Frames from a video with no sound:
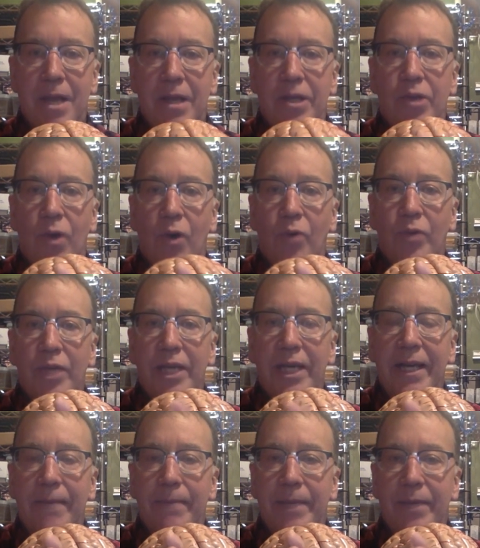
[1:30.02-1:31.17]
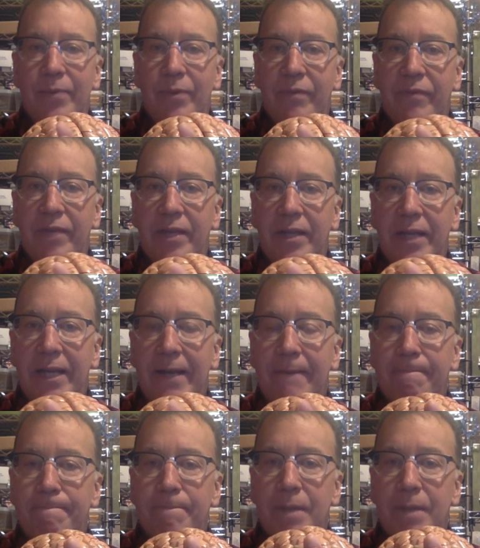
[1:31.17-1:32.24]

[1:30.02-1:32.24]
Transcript: you're only going to be revealing,